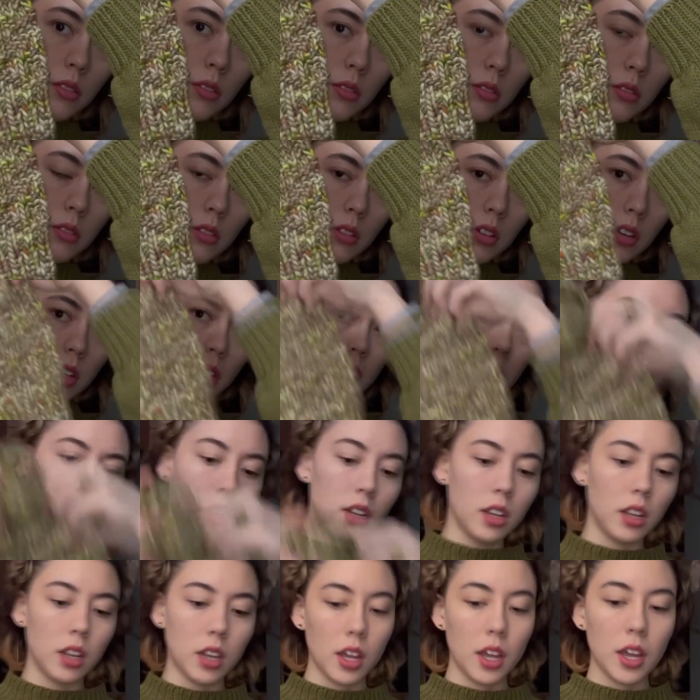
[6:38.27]
or
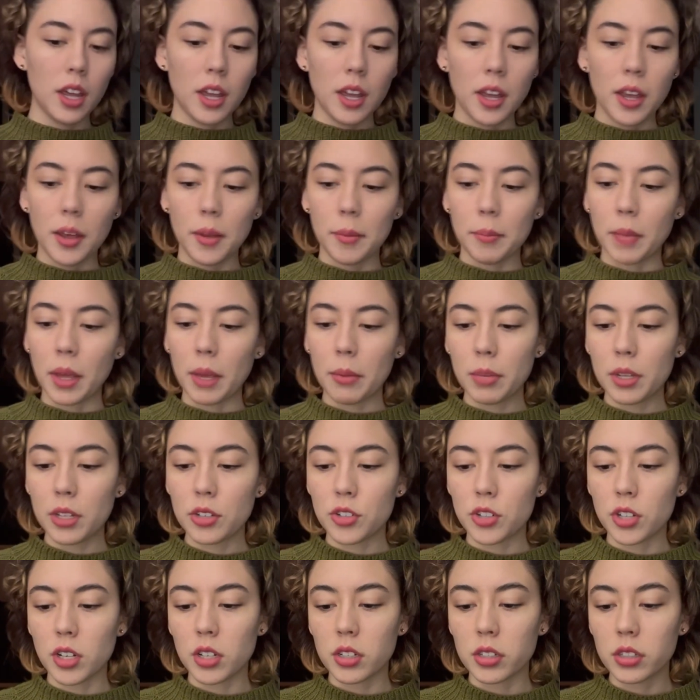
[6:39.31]
maybe
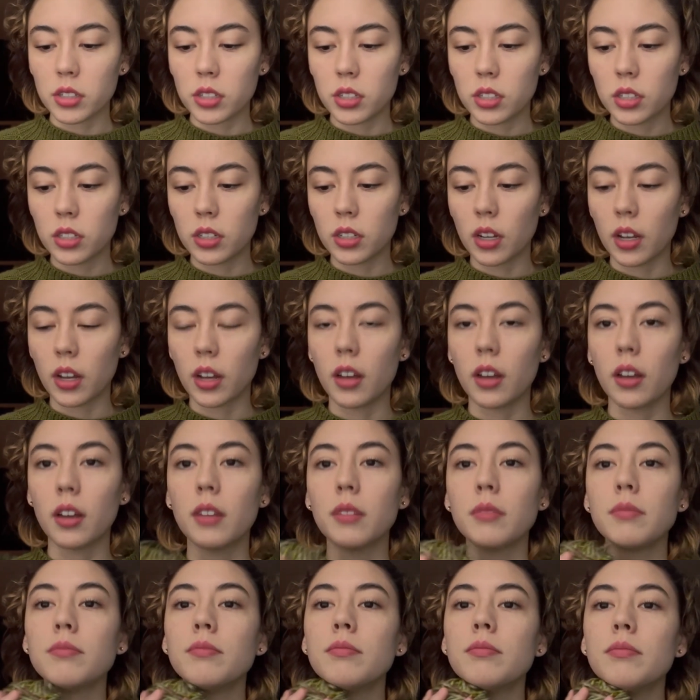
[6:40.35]
just
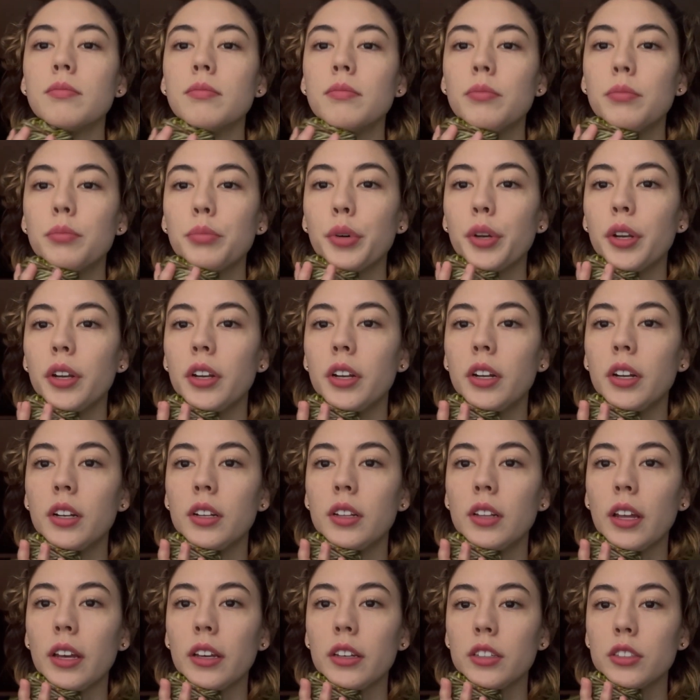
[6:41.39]
put it in
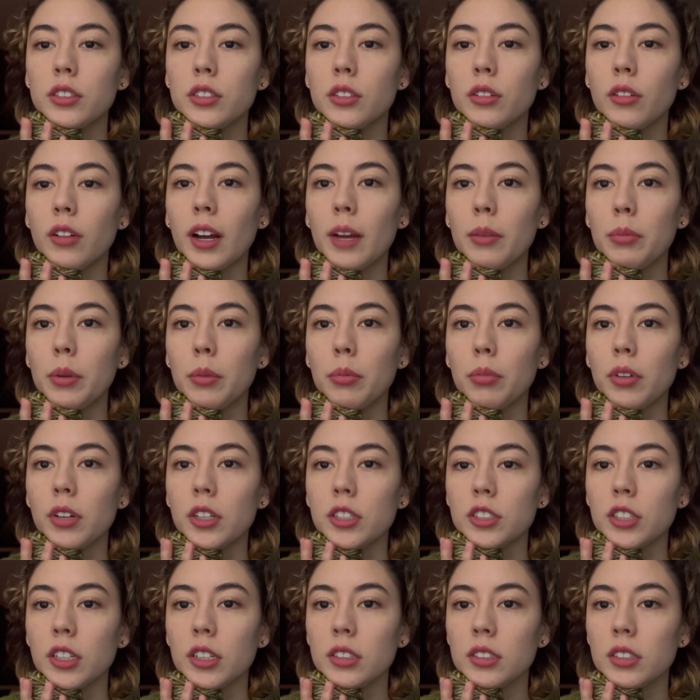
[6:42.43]
like a scrappy
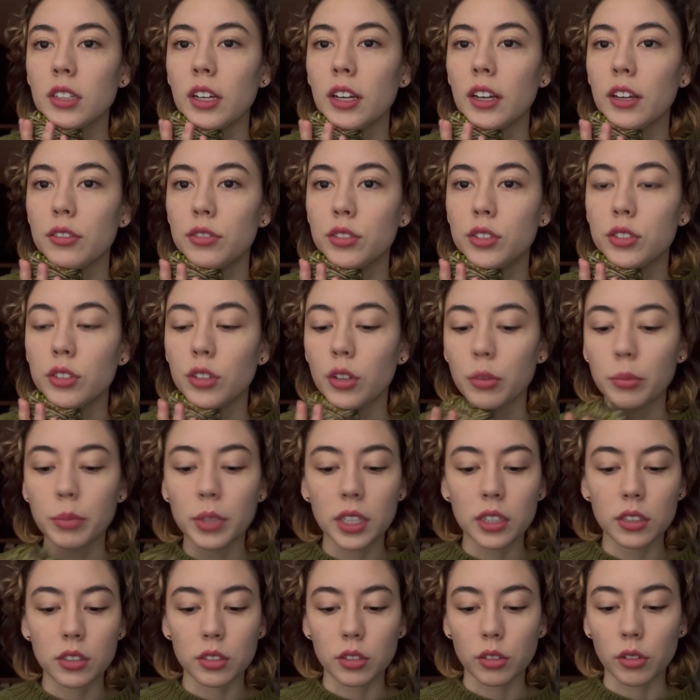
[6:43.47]
project. I have so many
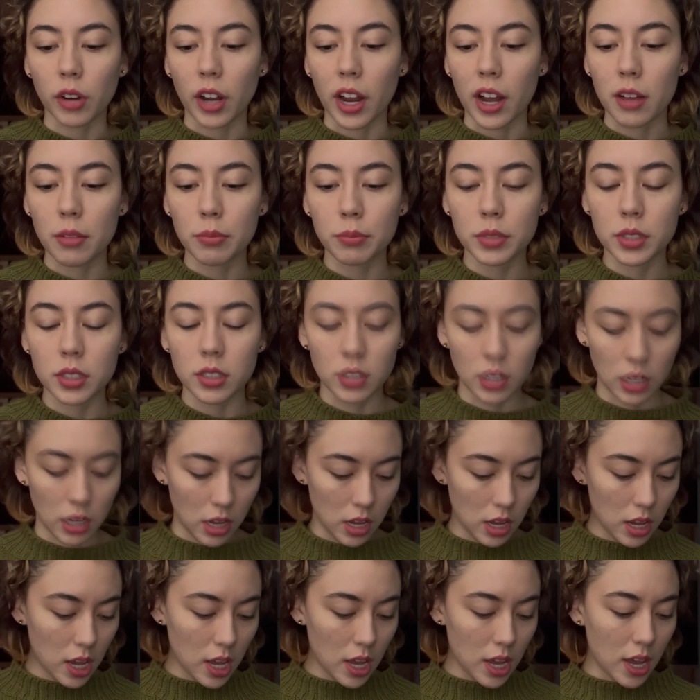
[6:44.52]
scraps.
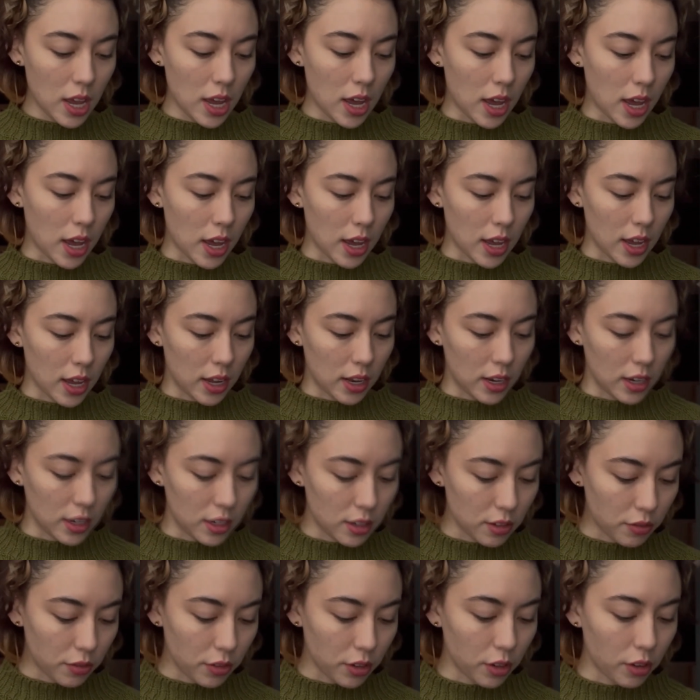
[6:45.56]
I need to
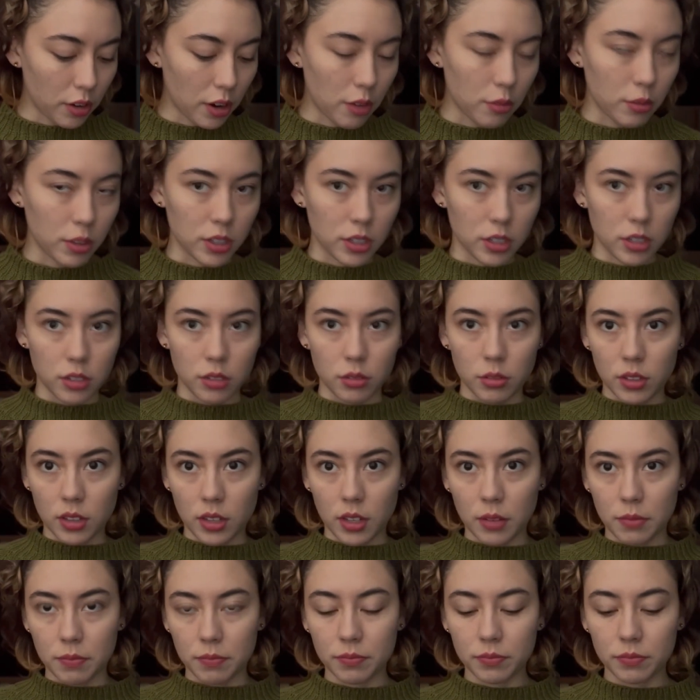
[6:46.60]
figure out what to do with
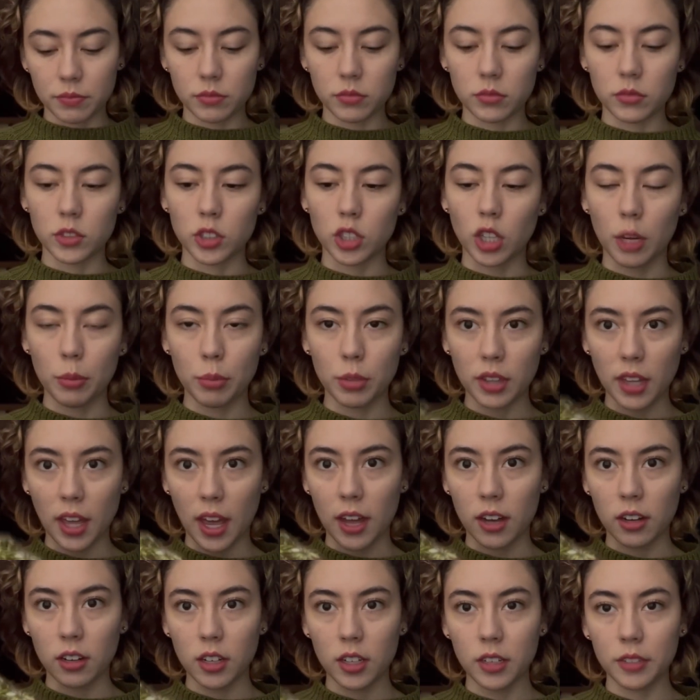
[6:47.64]
them. Should I put the hat
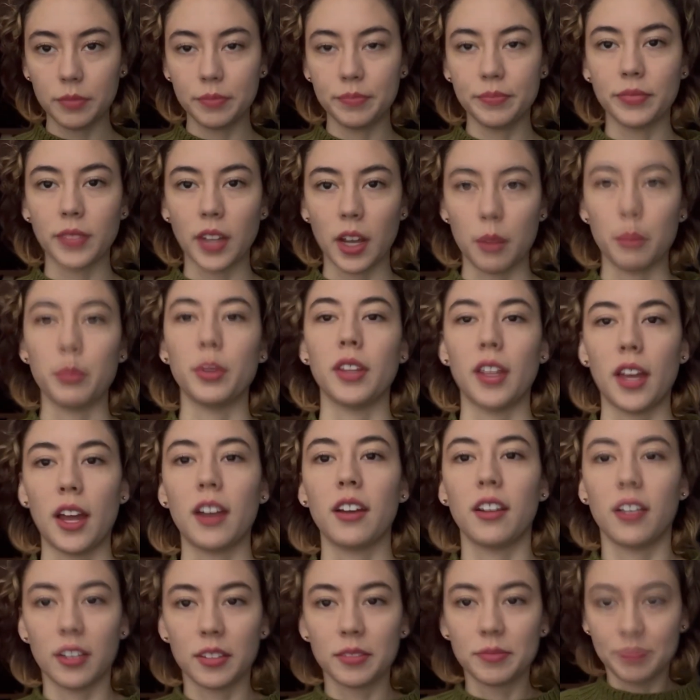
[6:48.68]
on? I'll put the hat
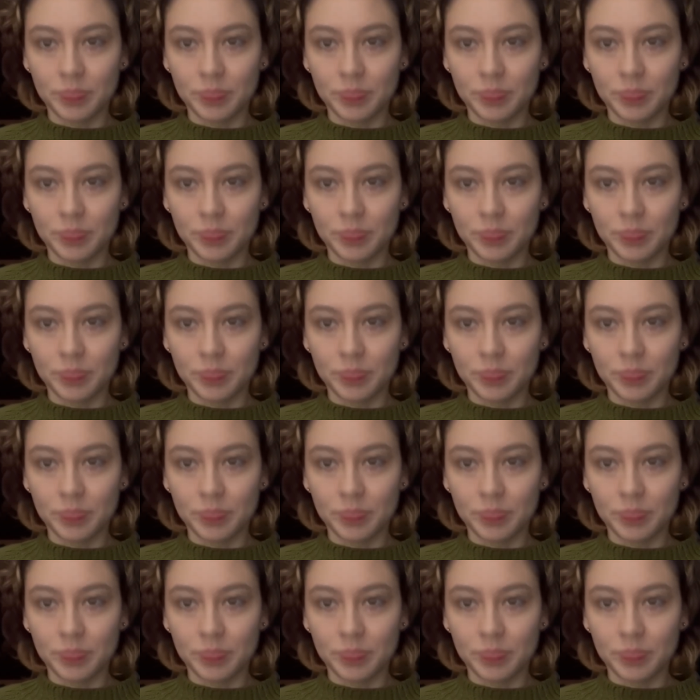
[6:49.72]
on.